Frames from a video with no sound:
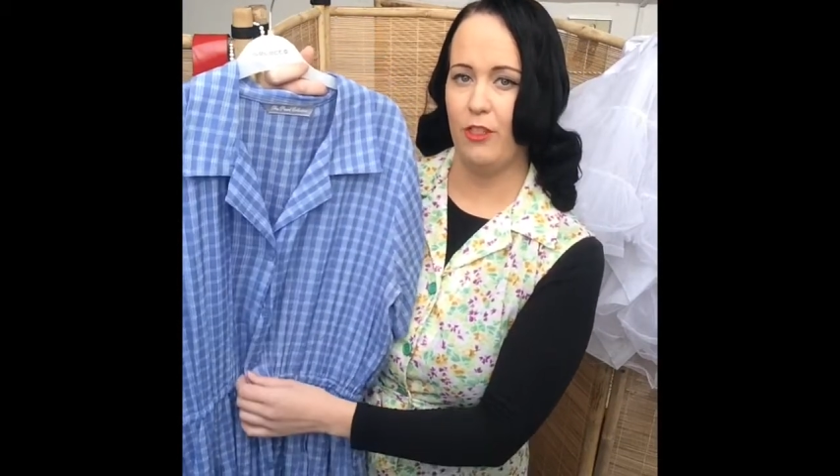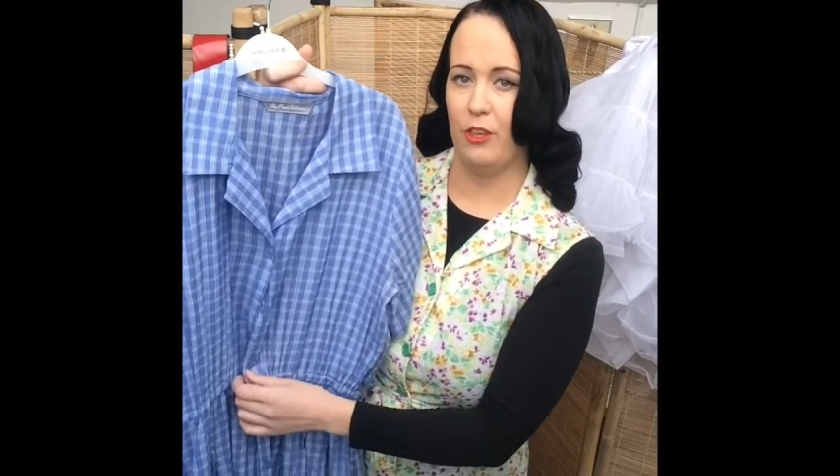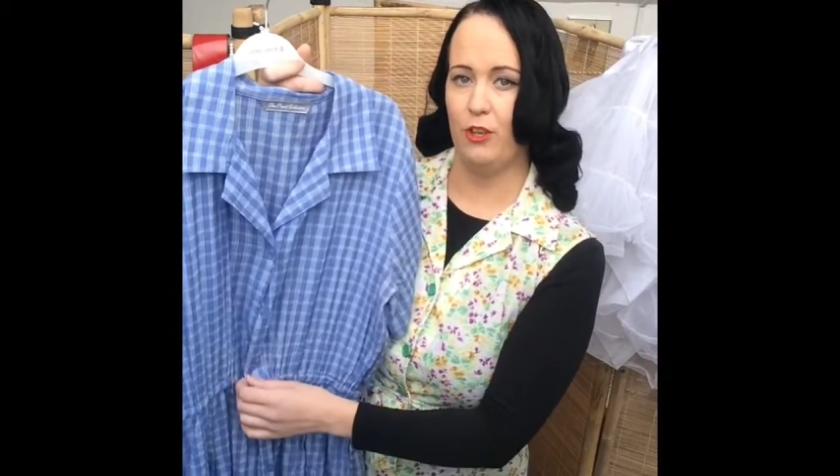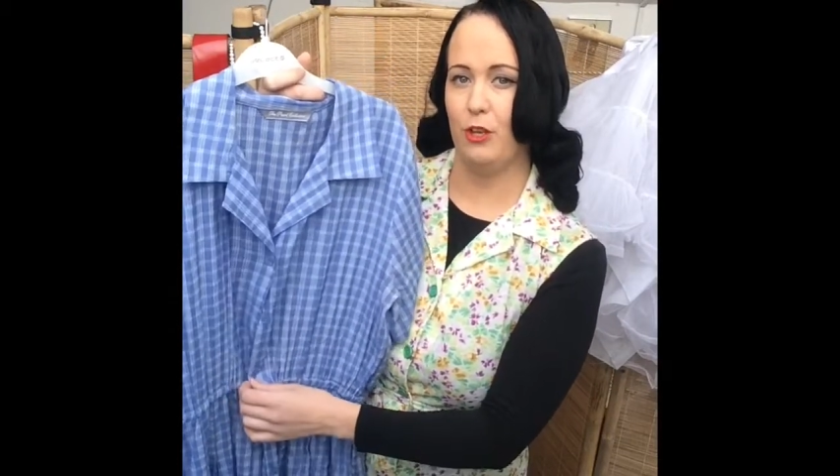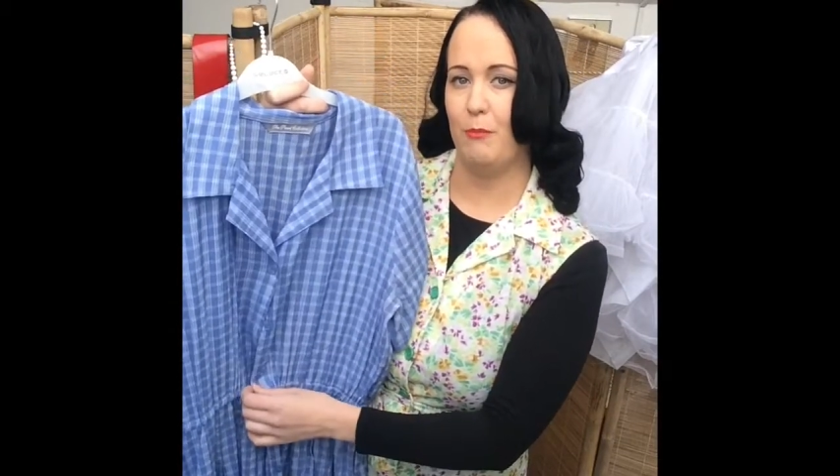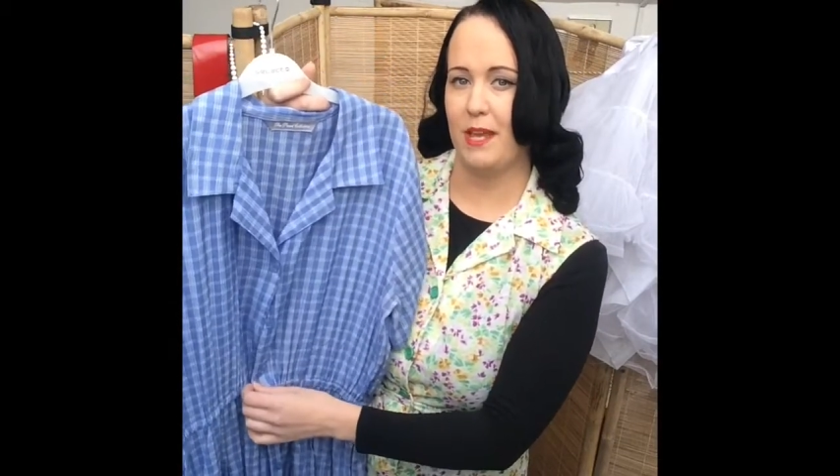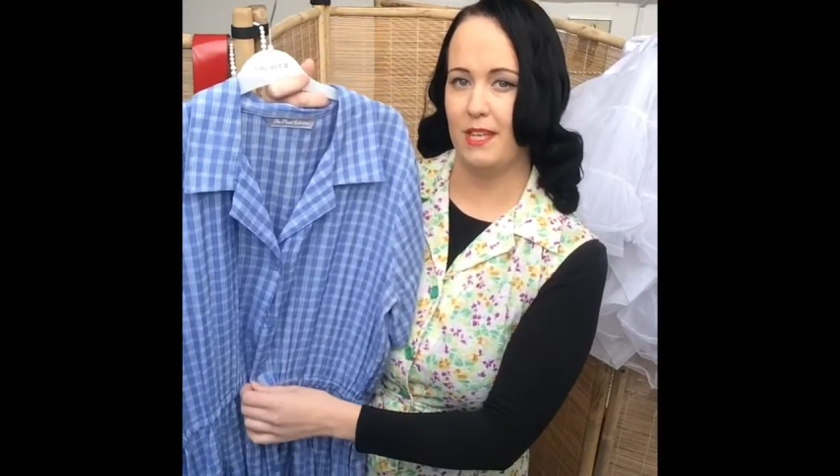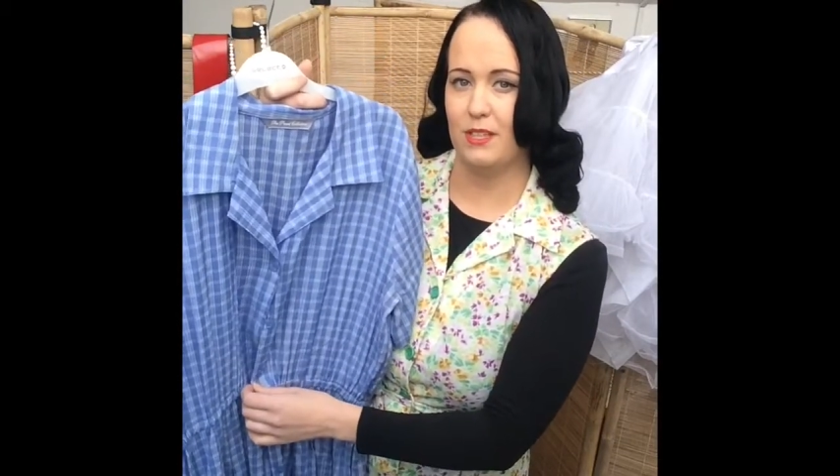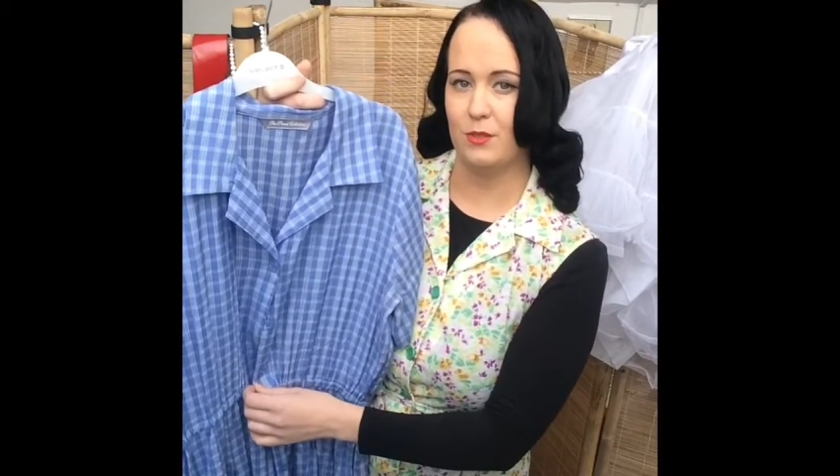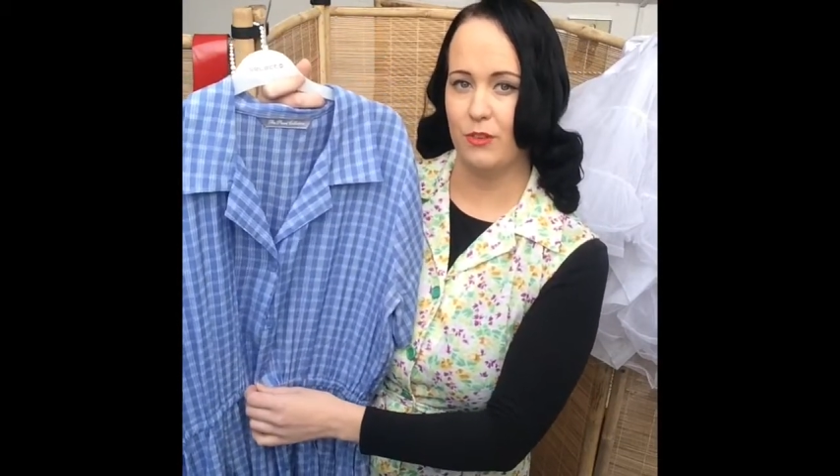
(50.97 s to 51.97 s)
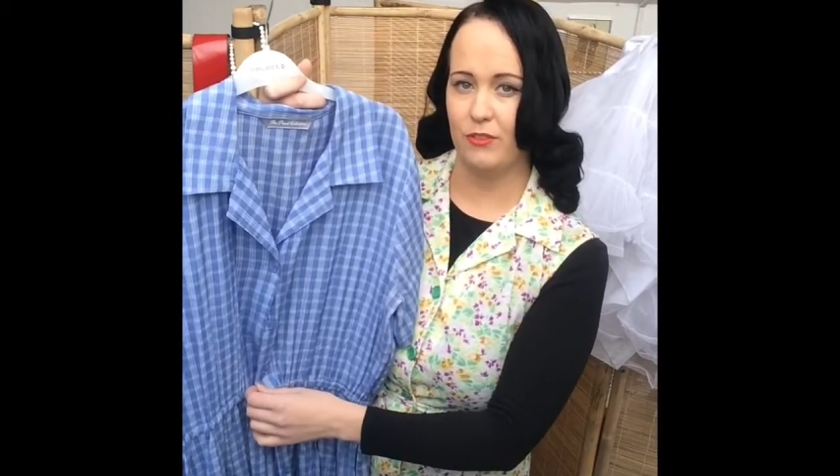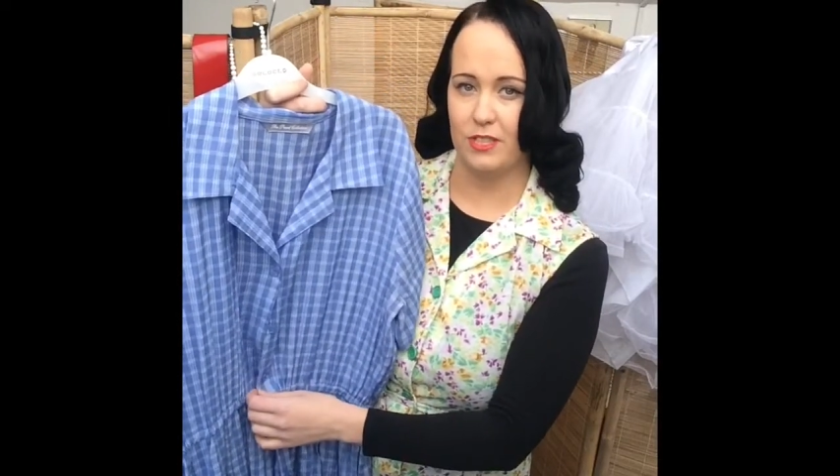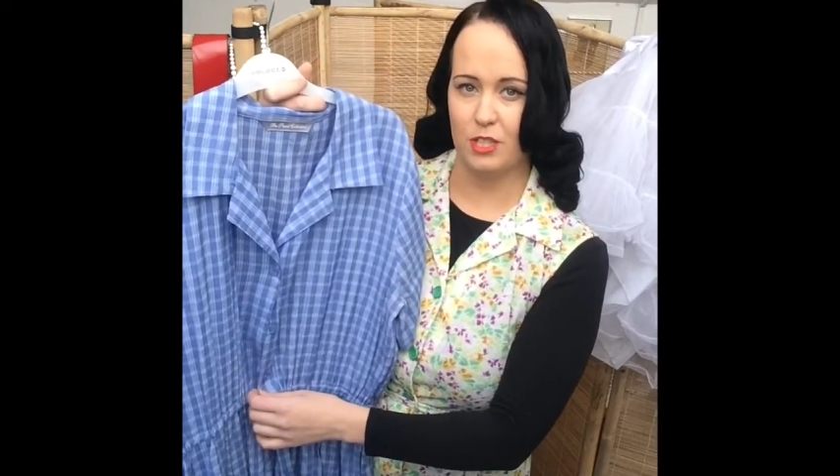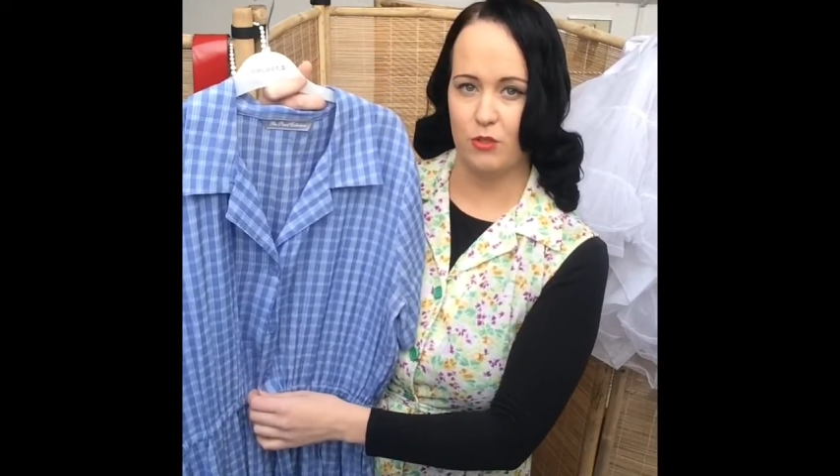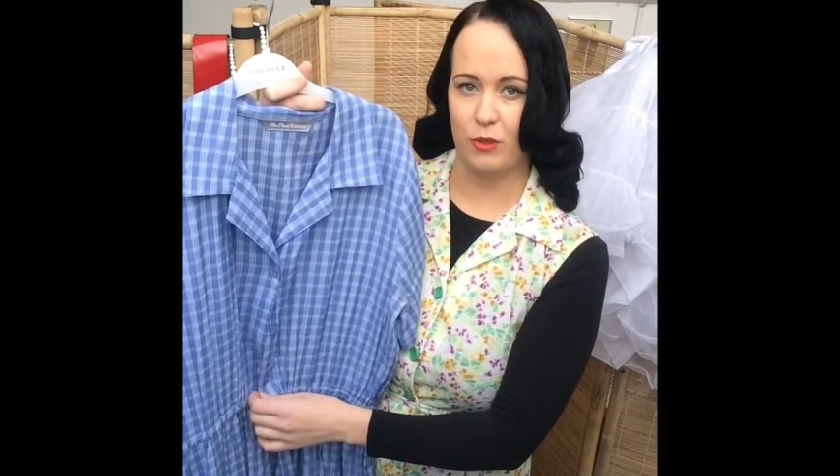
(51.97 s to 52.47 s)
that you can make into a
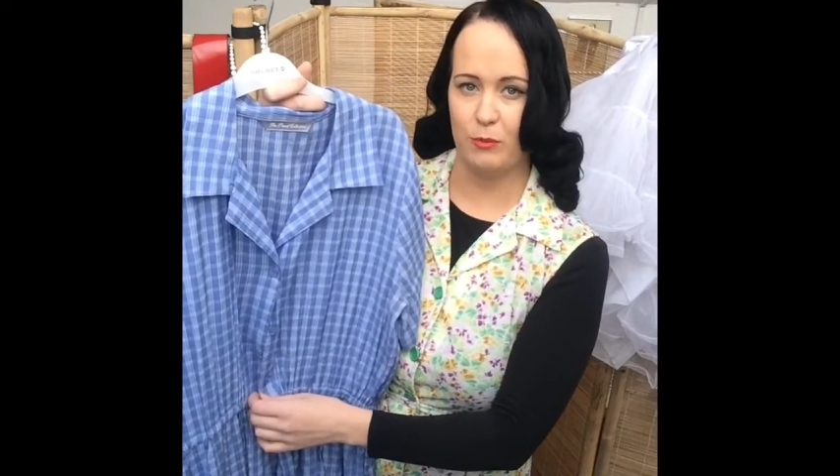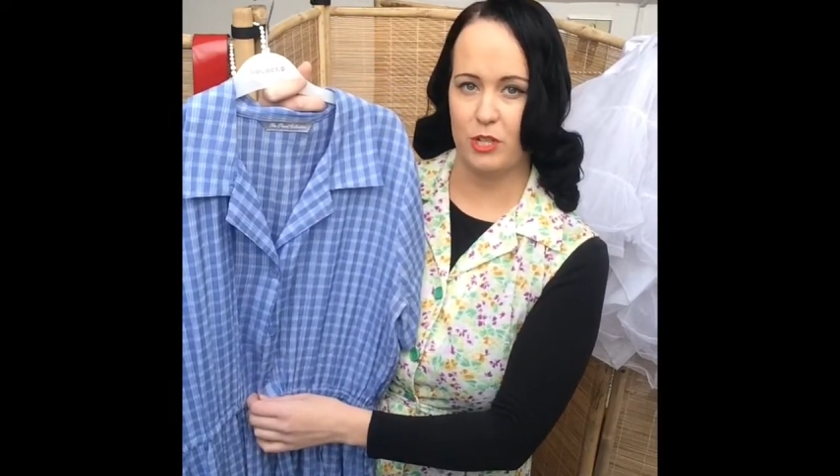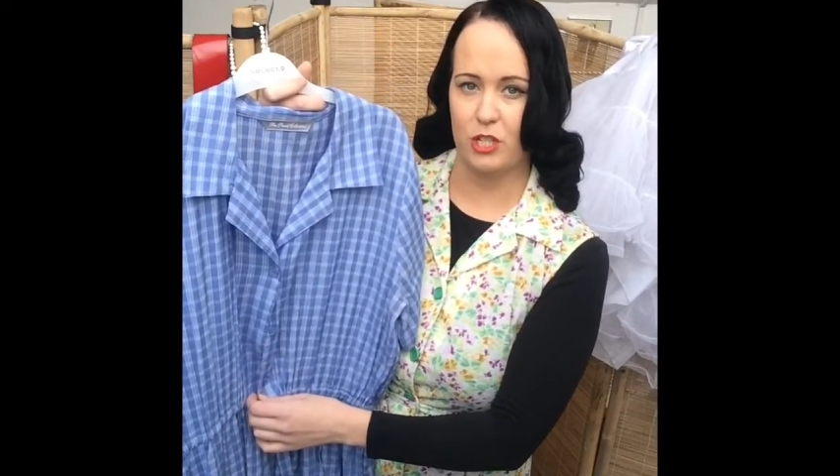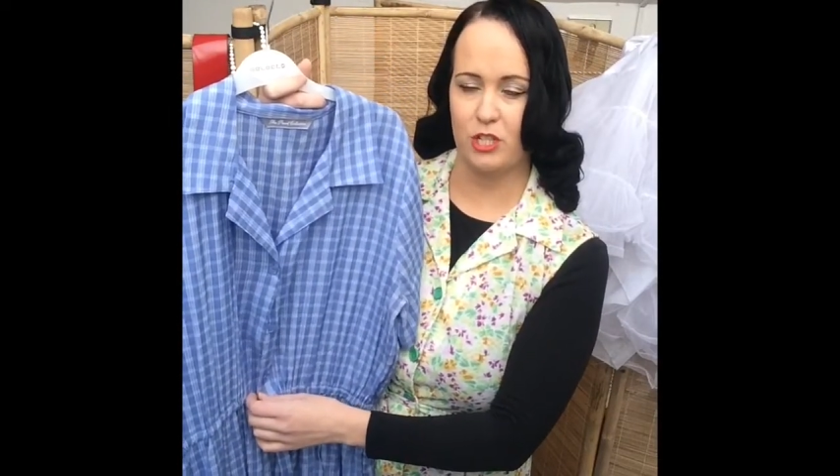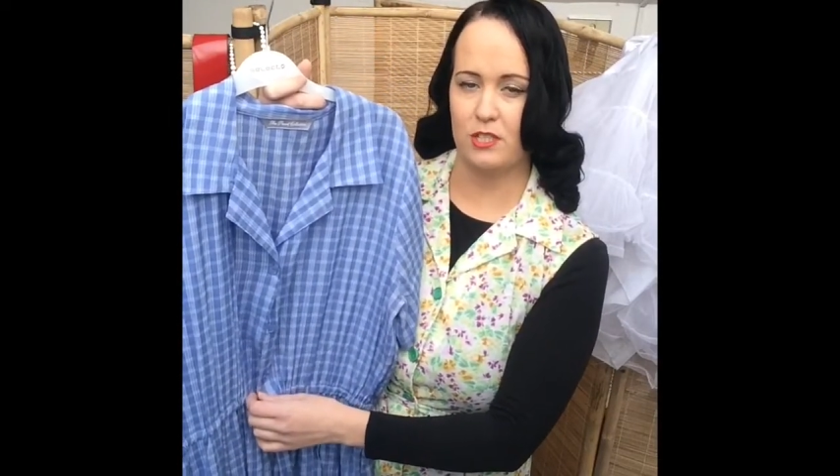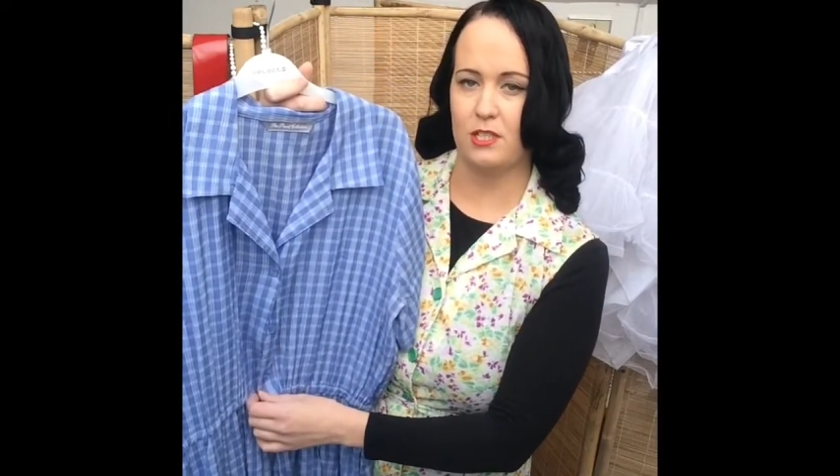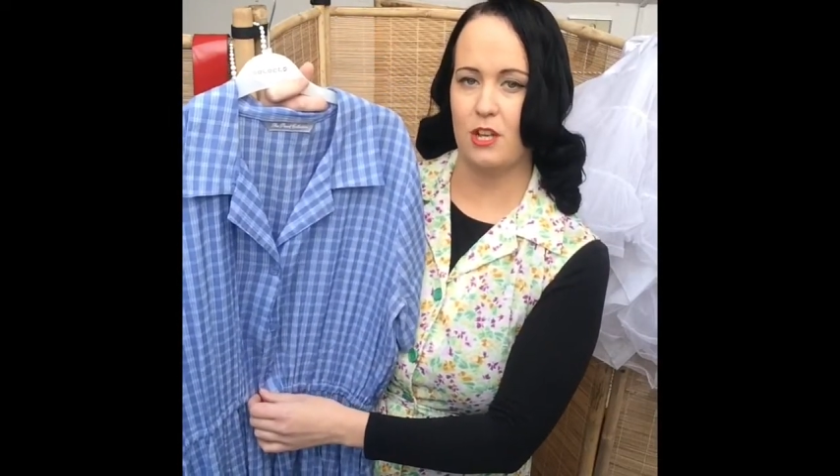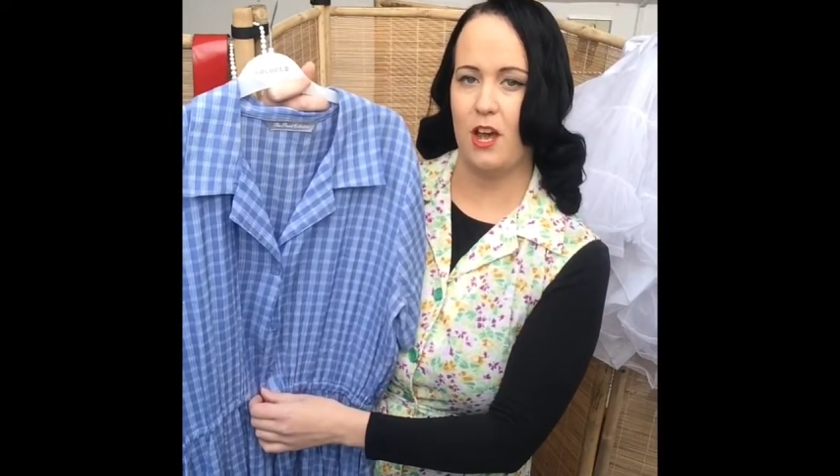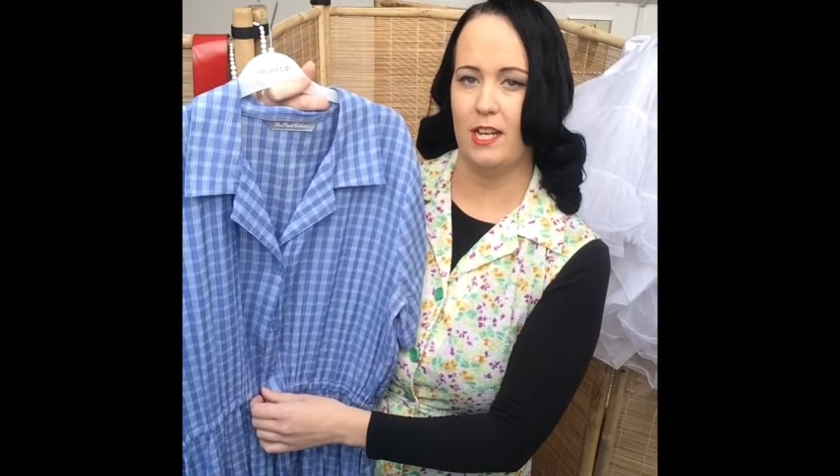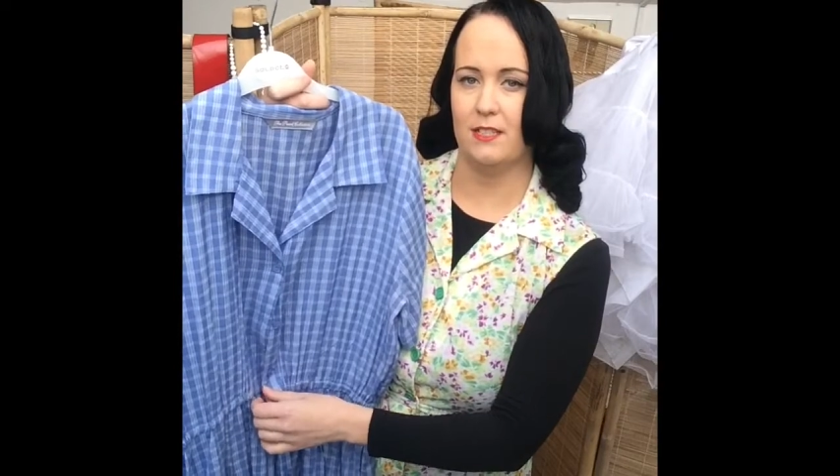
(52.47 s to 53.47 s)
vintage reproduction style,